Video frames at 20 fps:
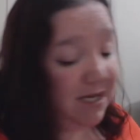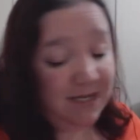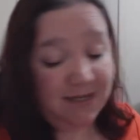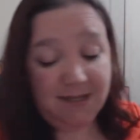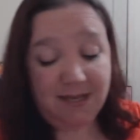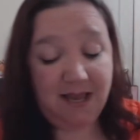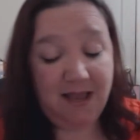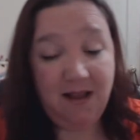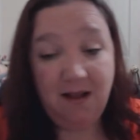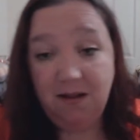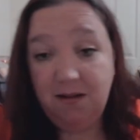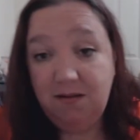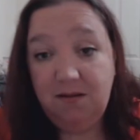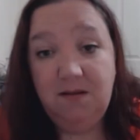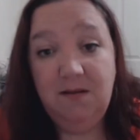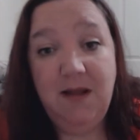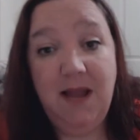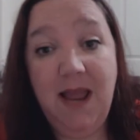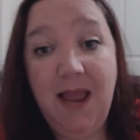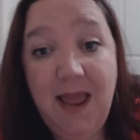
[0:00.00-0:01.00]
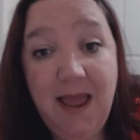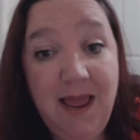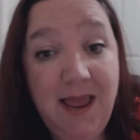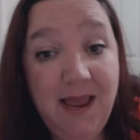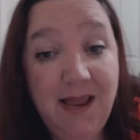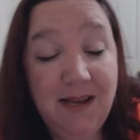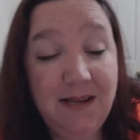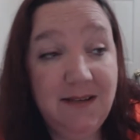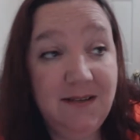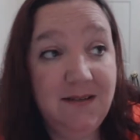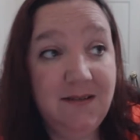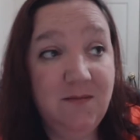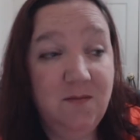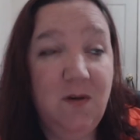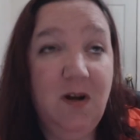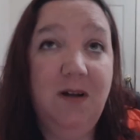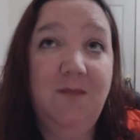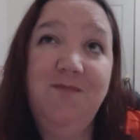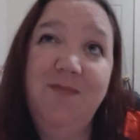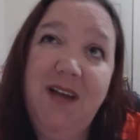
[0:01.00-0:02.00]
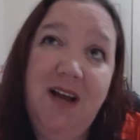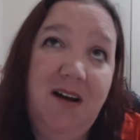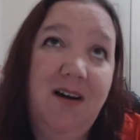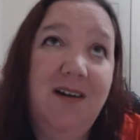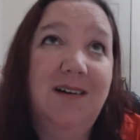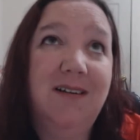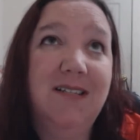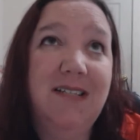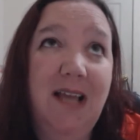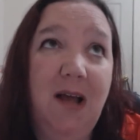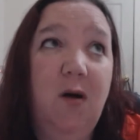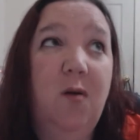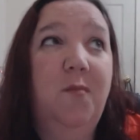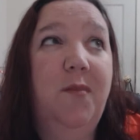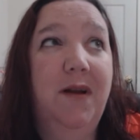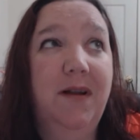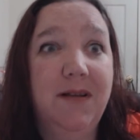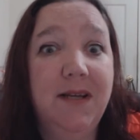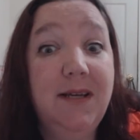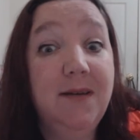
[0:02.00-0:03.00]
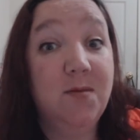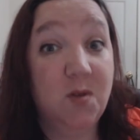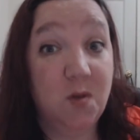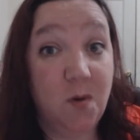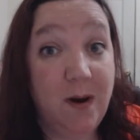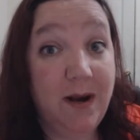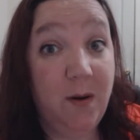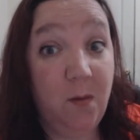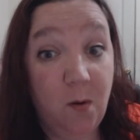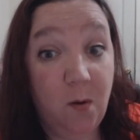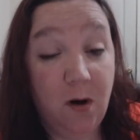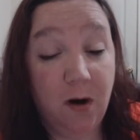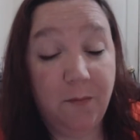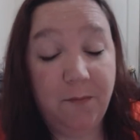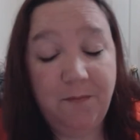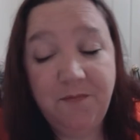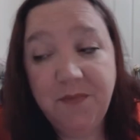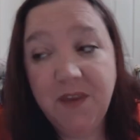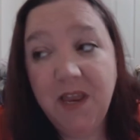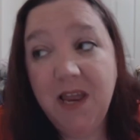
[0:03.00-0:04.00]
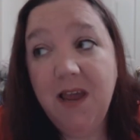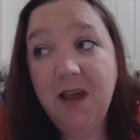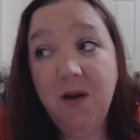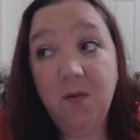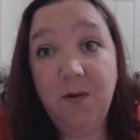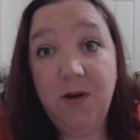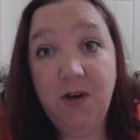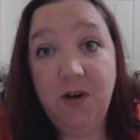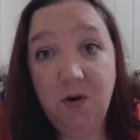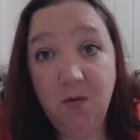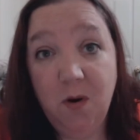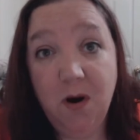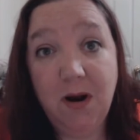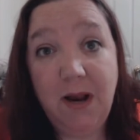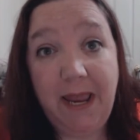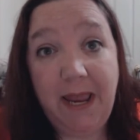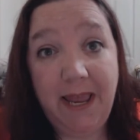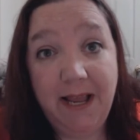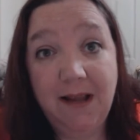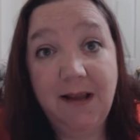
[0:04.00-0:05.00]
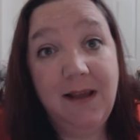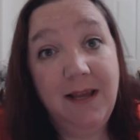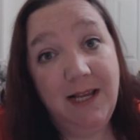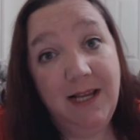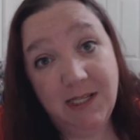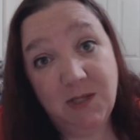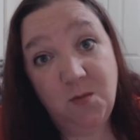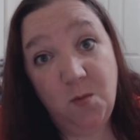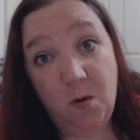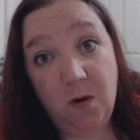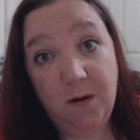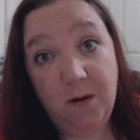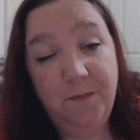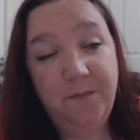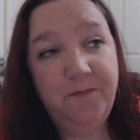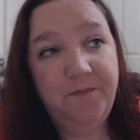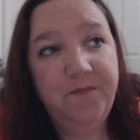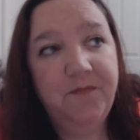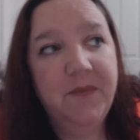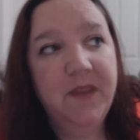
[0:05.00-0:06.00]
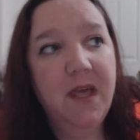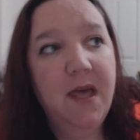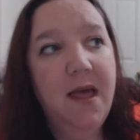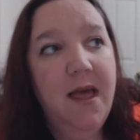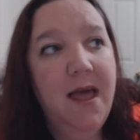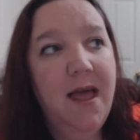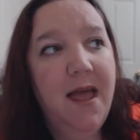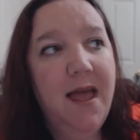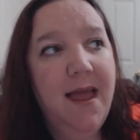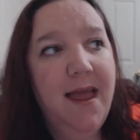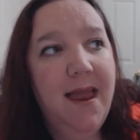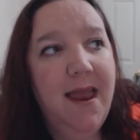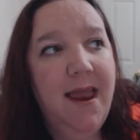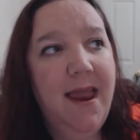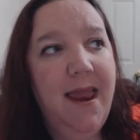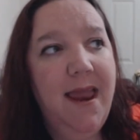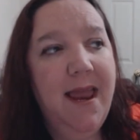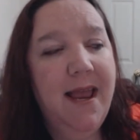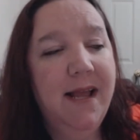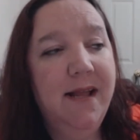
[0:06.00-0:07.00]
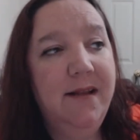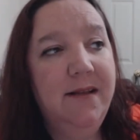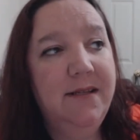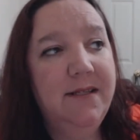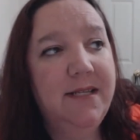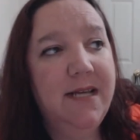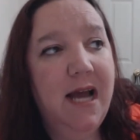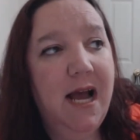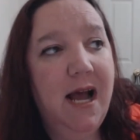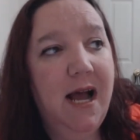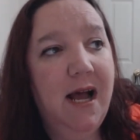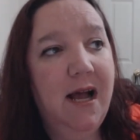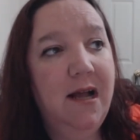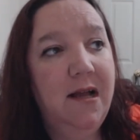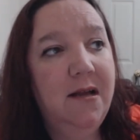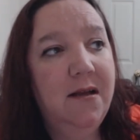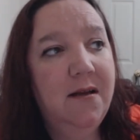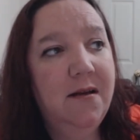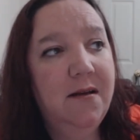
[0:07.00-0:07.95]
hot as hell and well not hot as hell but it was quite warm when you're working it's warm and uh